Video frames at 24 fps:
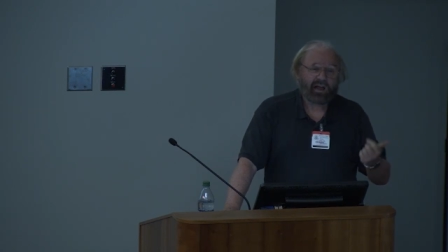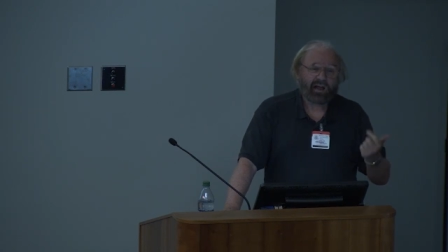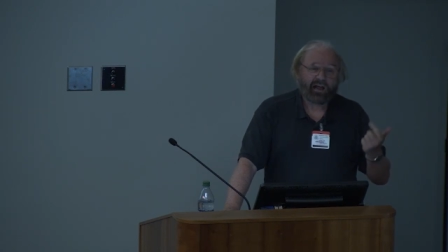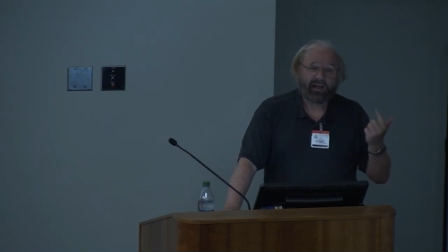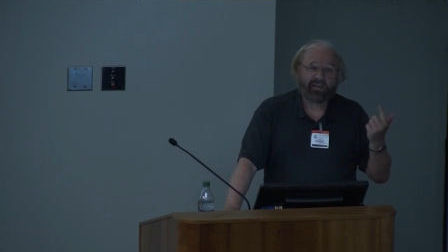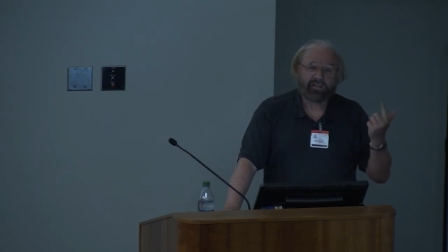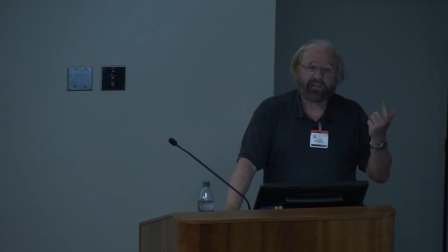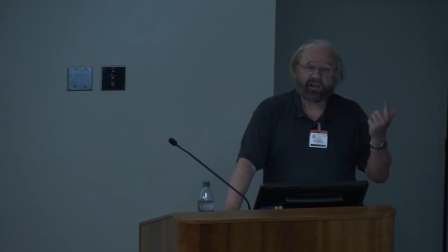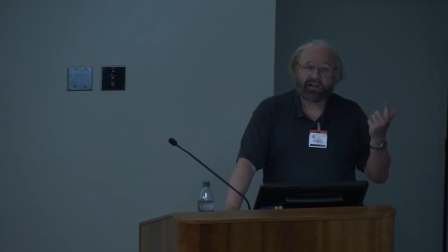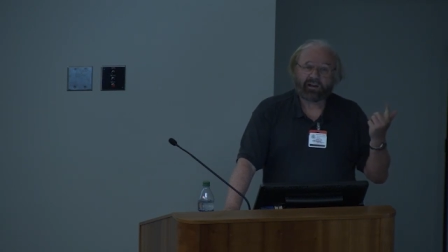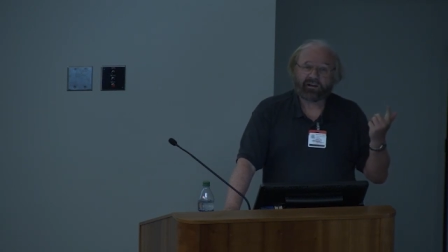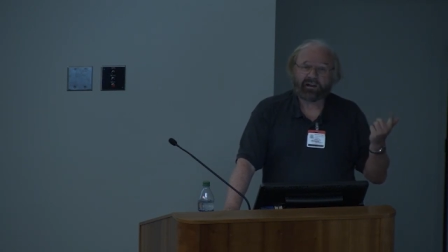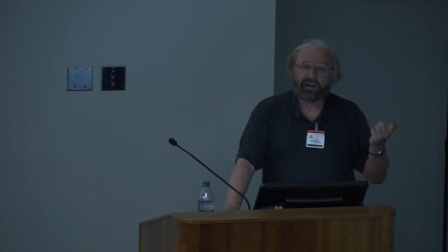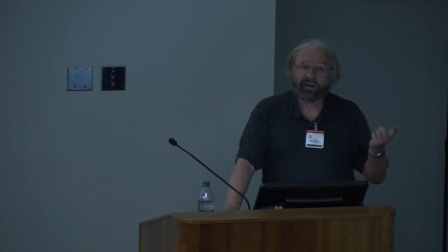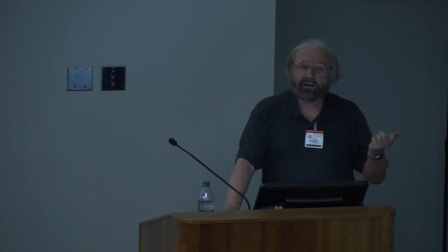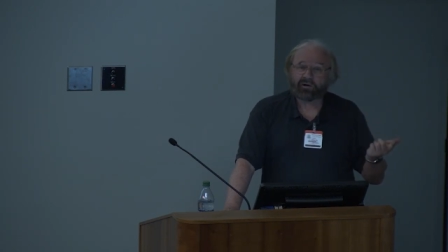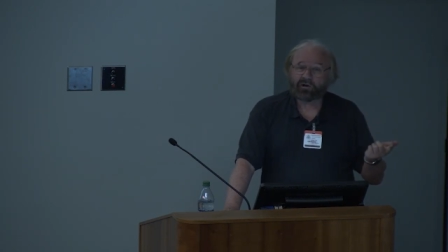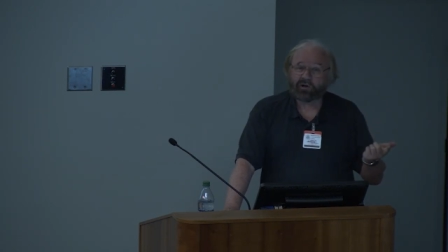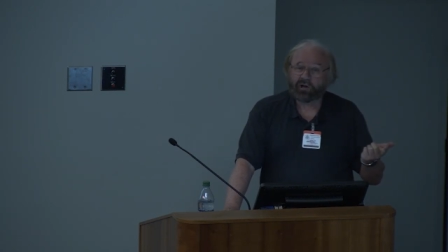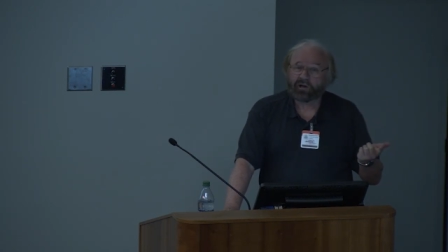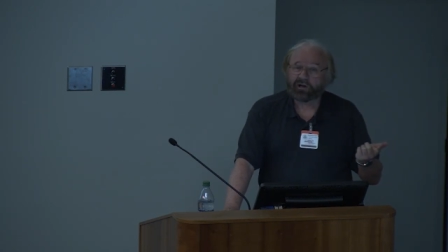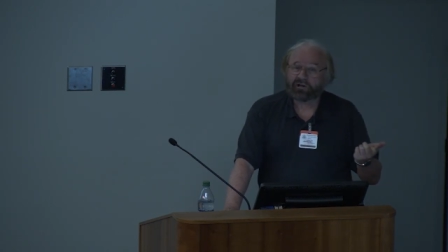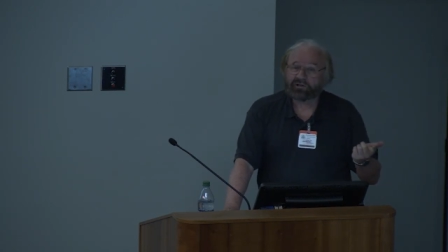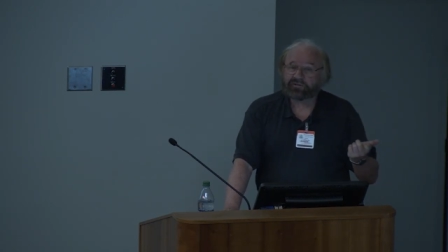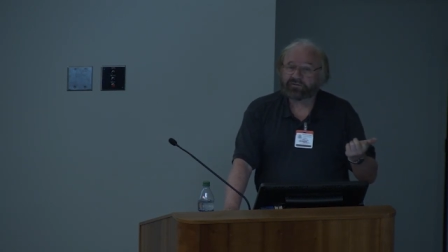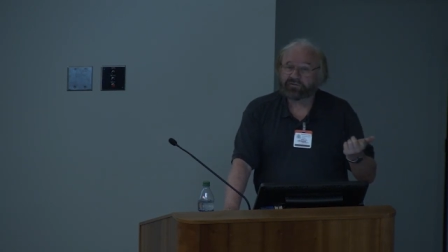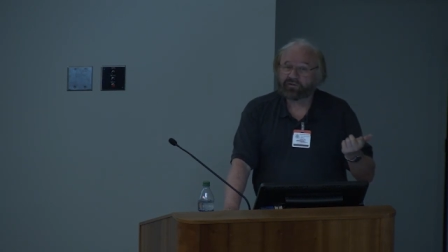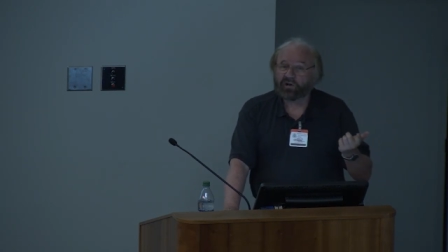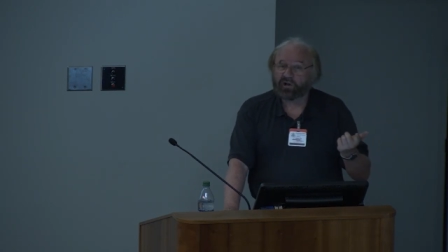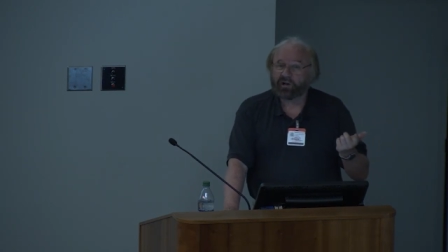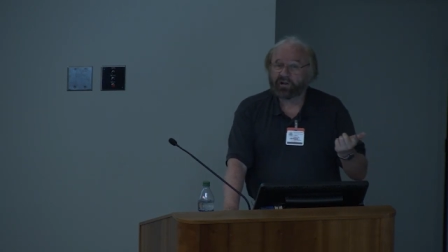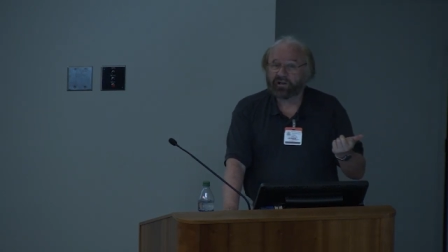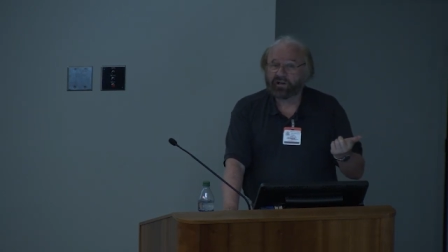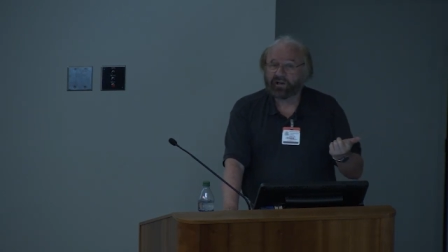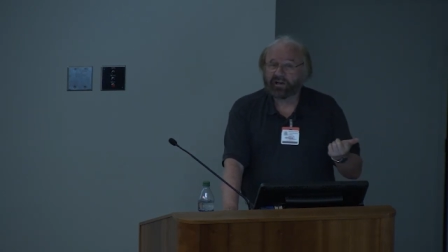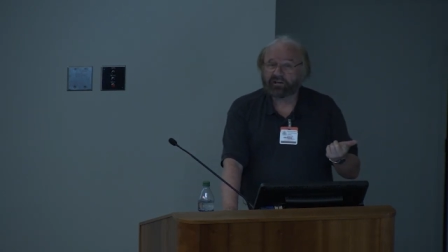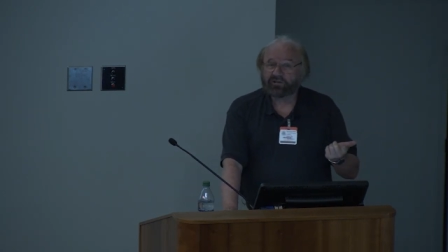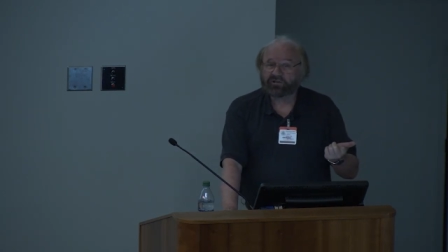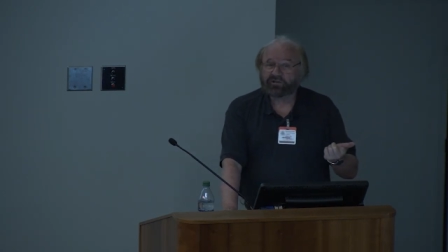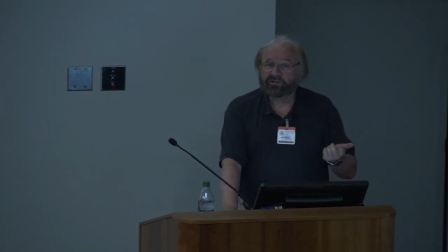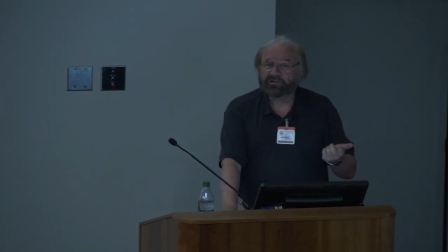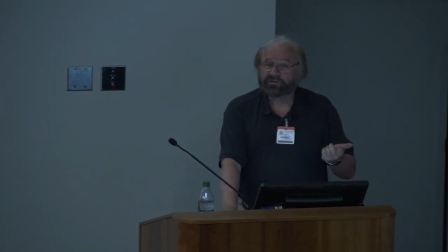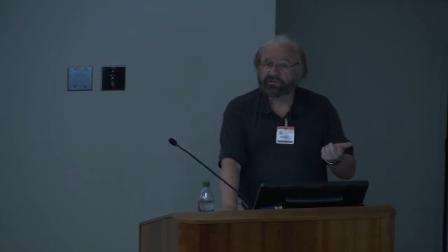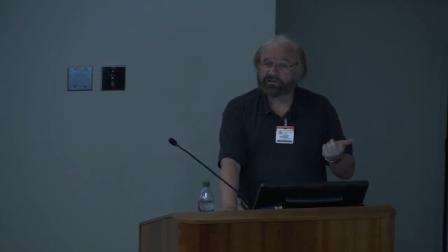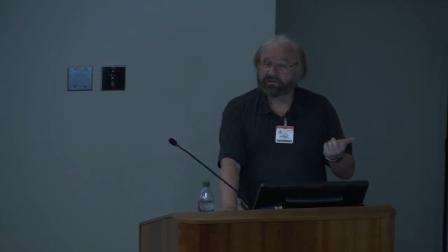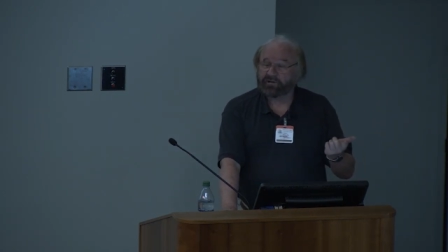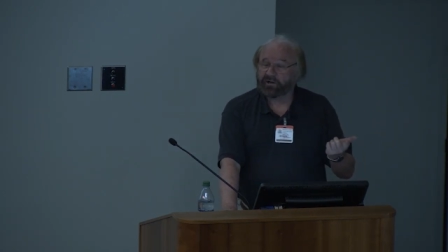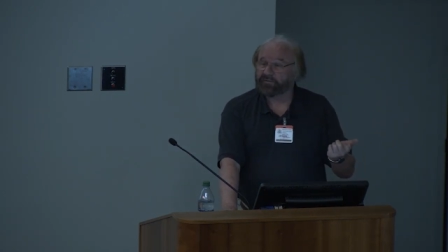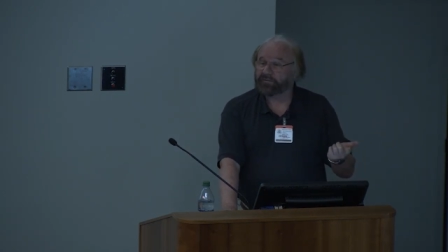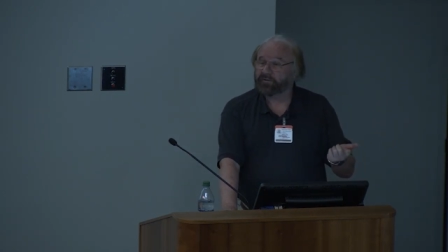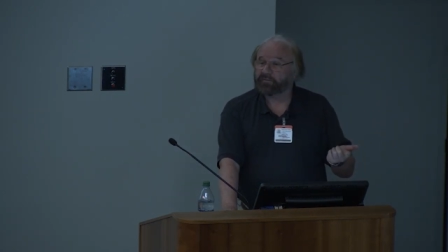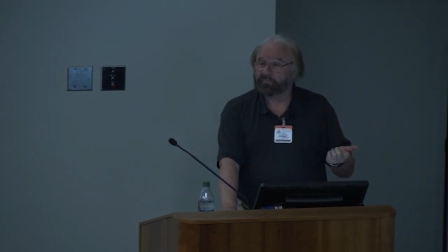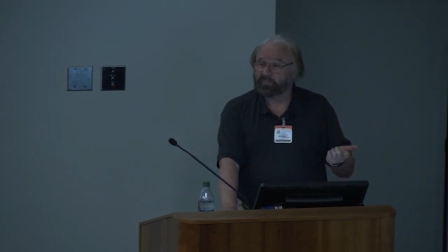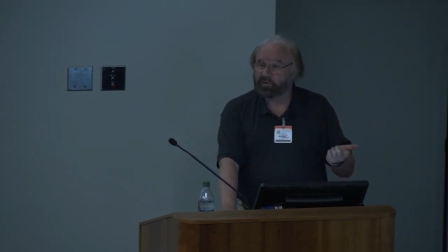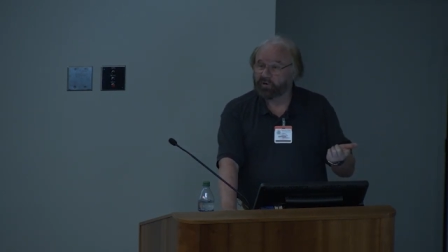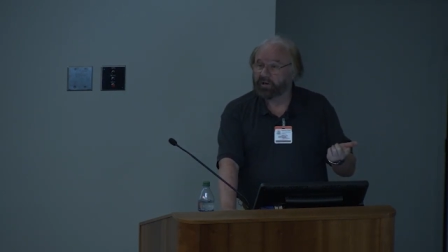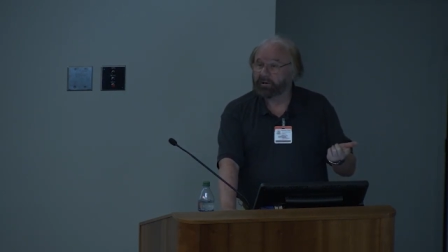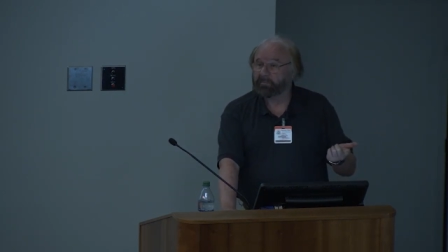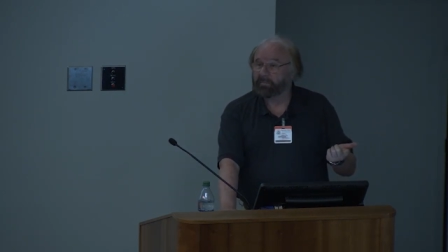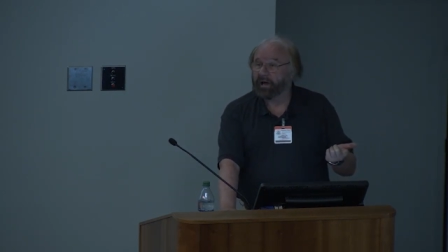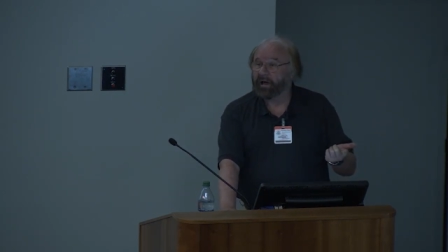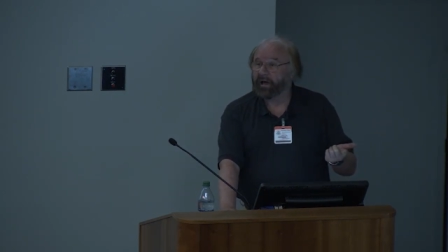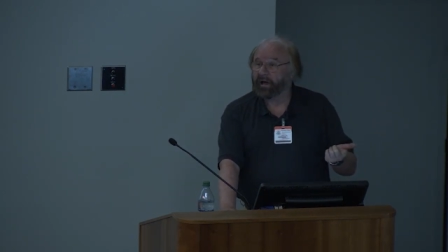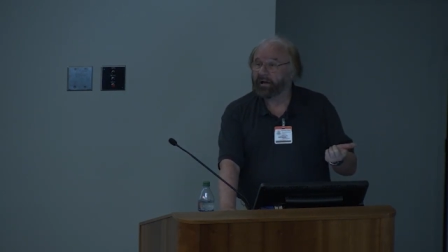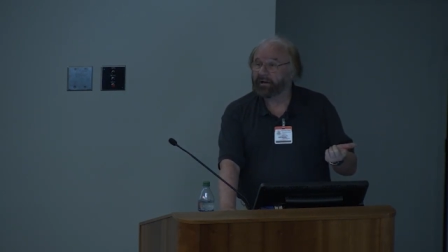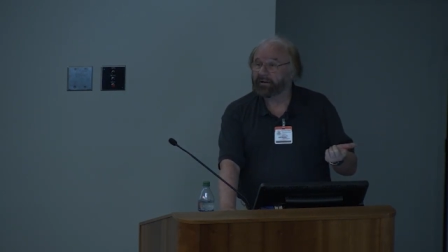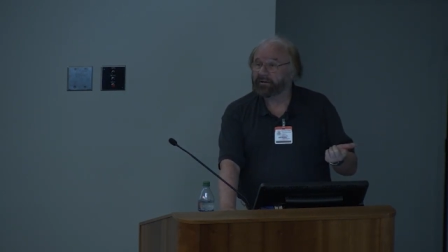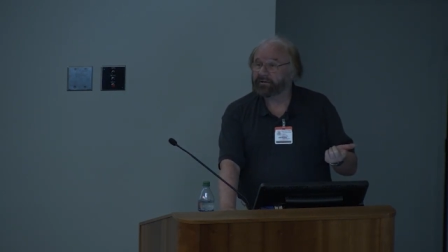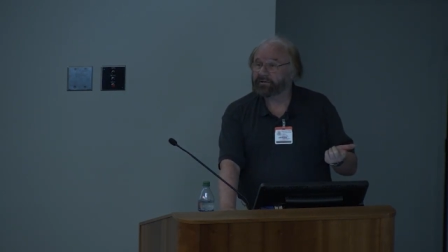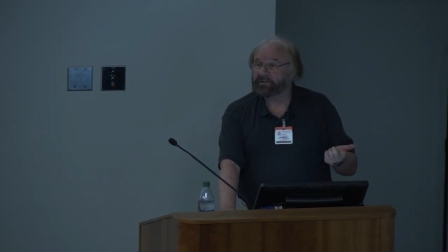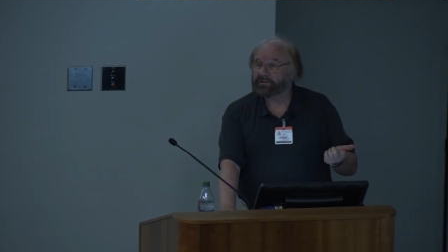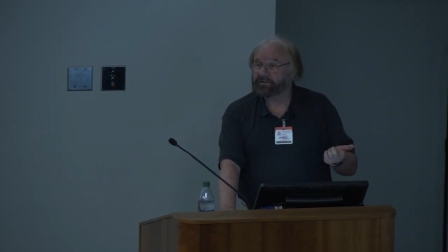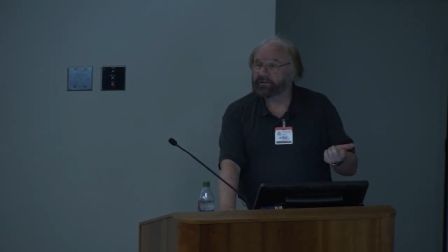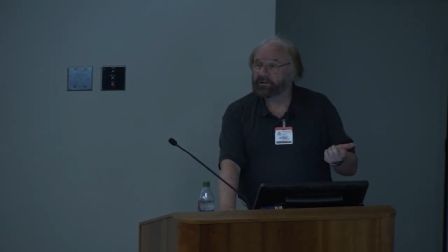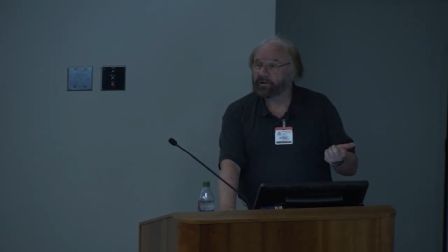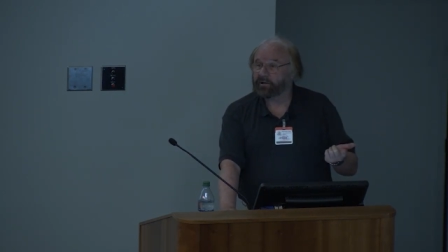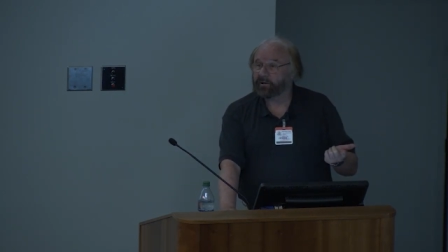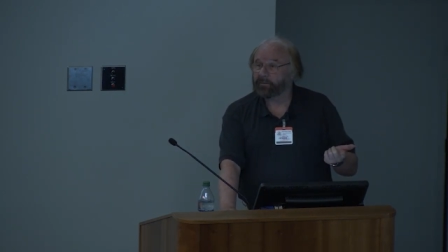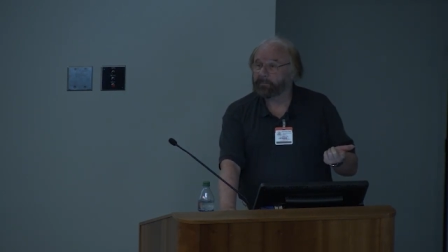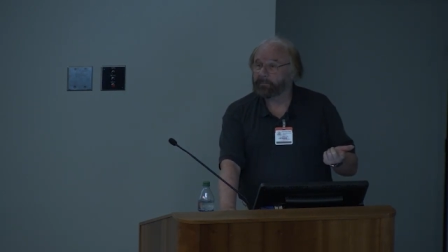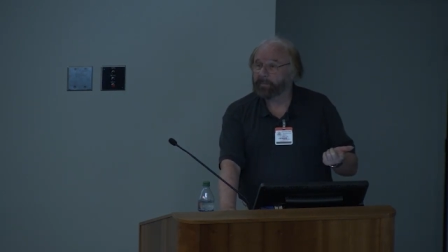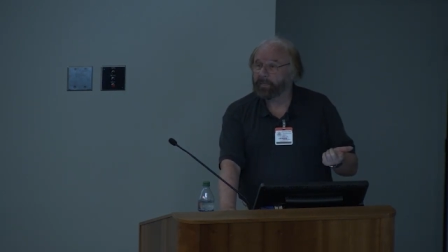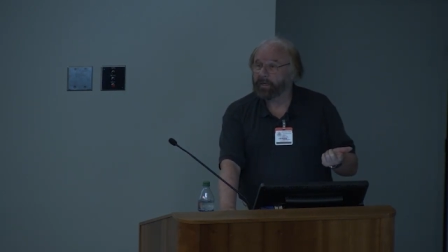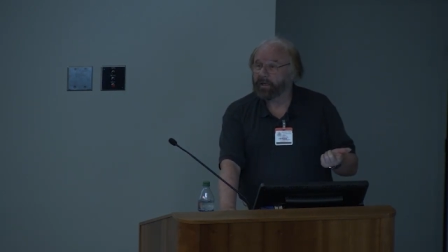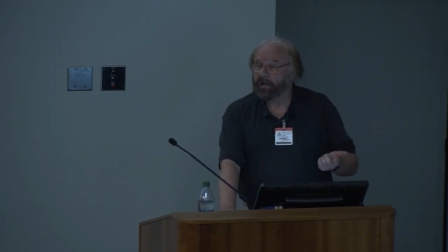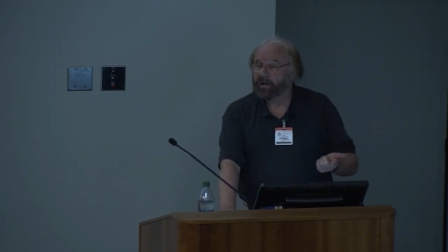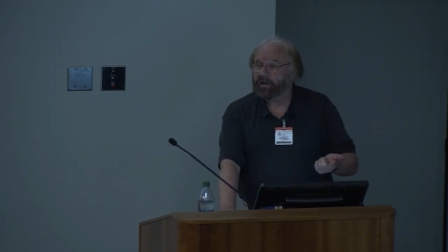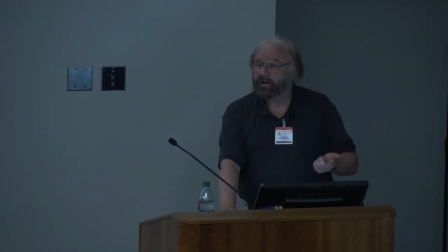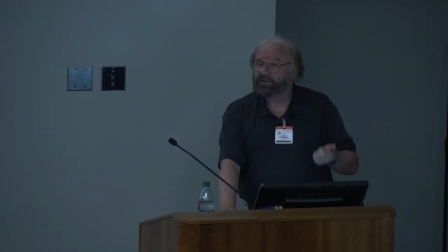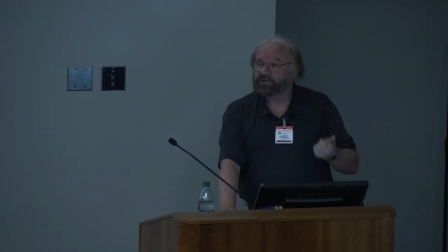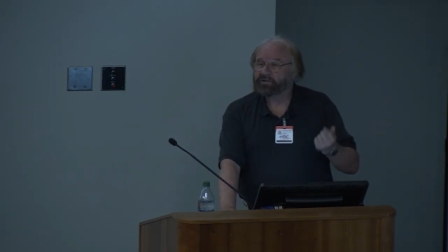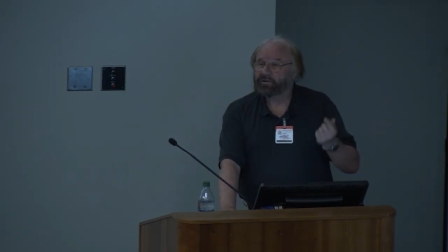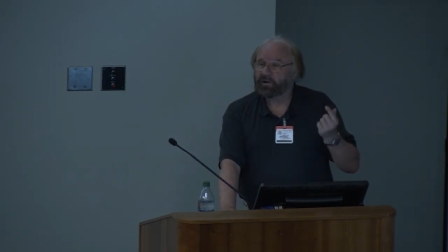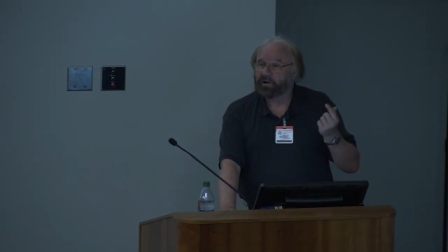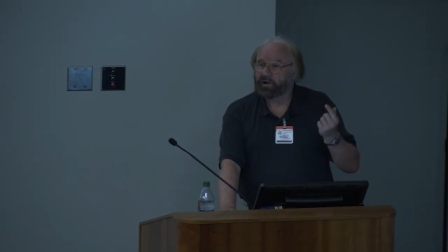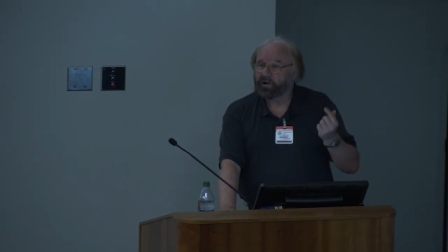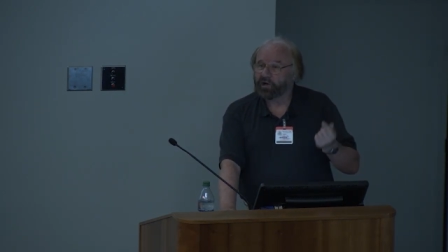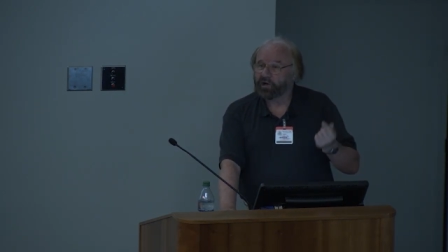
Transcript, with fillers: and their knowledge of collocations is often pretty bad still. So a